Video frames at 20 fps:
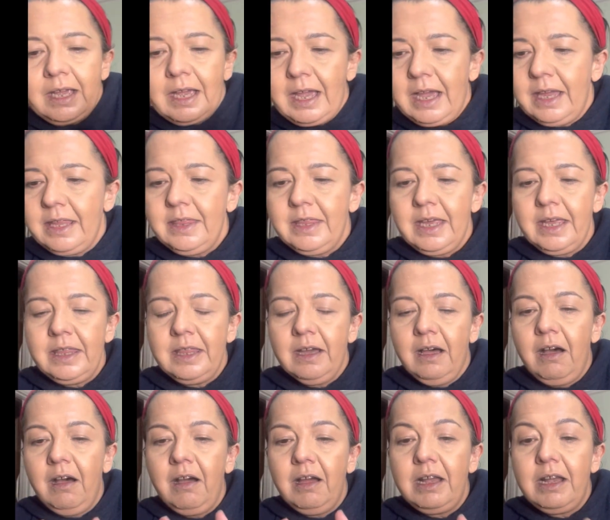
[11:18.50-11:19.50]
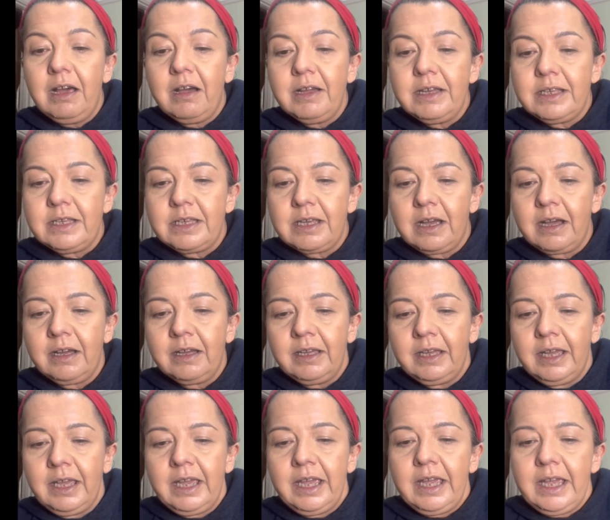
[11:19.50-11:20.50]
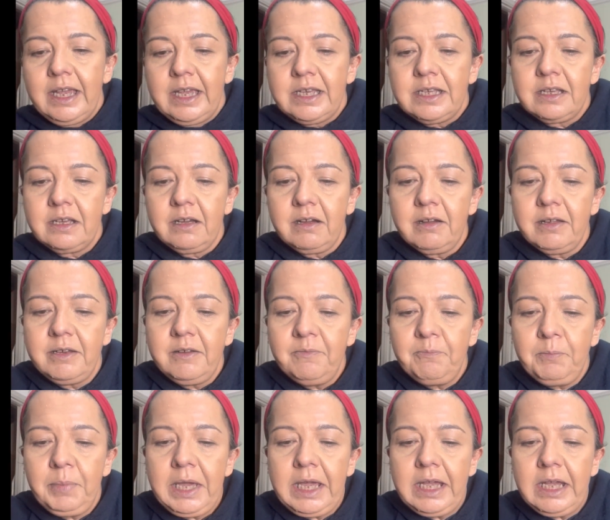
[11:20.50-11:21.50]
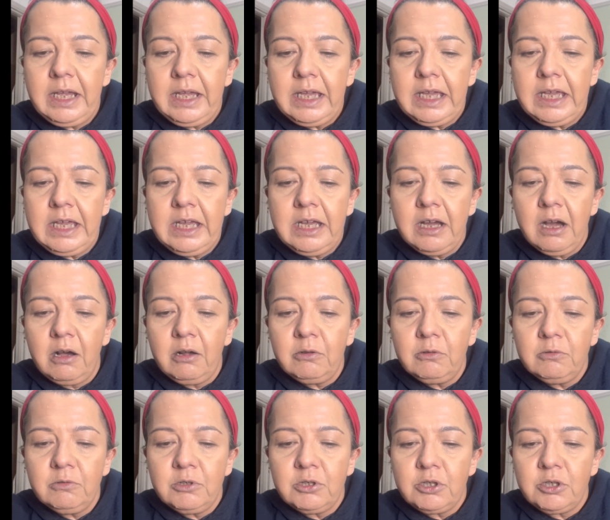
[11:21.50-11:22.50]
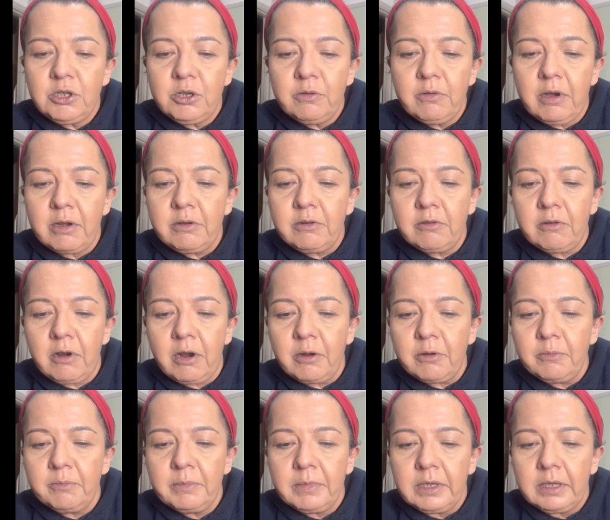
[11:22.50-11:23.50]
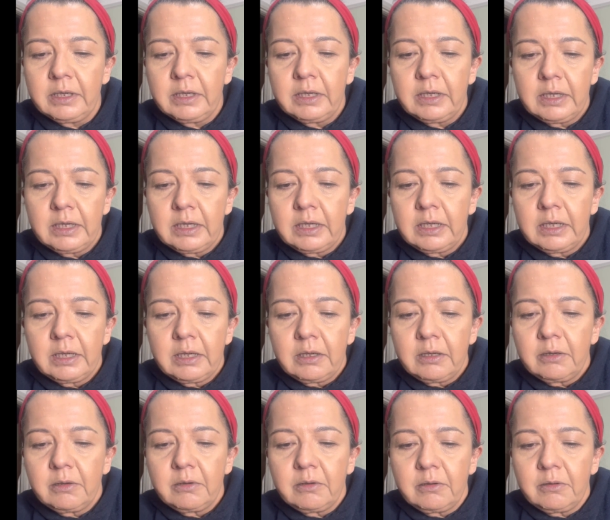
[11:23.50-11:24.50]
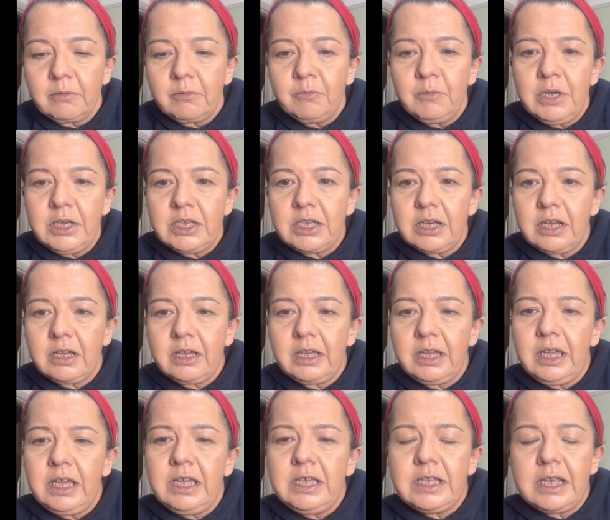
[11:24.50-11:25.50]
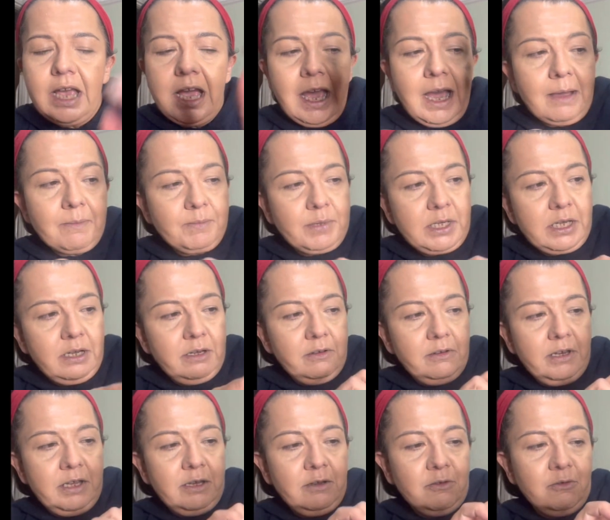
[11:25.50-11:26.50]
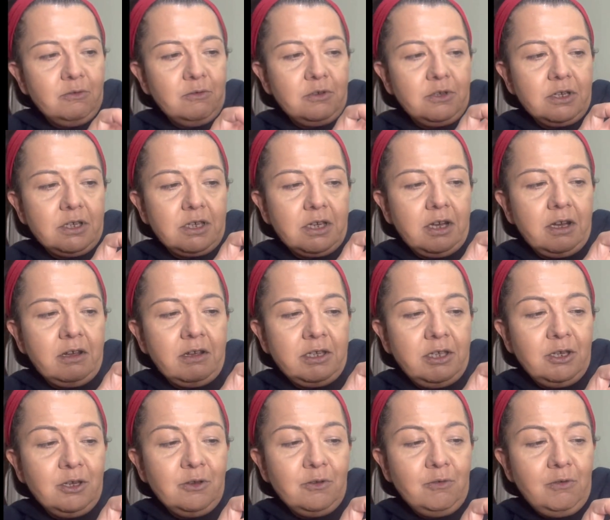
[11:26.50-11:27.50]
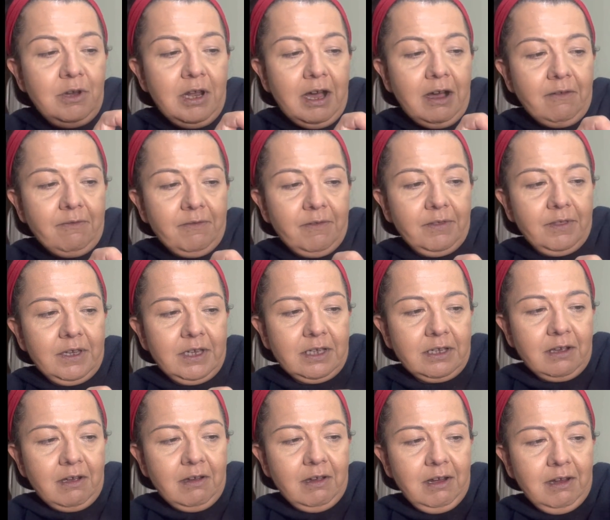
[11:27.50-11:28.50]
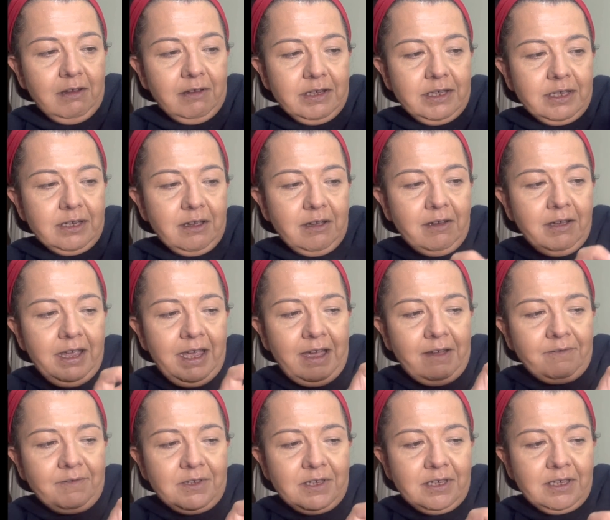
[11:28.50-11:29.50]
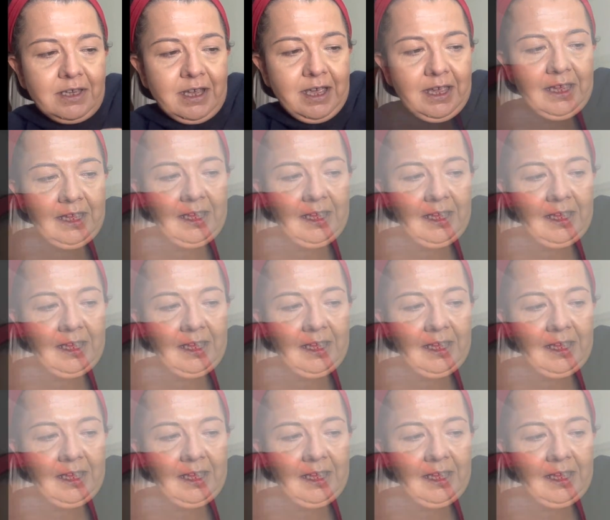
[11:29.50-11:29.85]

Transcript: And then the highlighter is a kind of pinky gold duochrome, which is absolutely gorgeous. And I do love this highlighter, I have to say.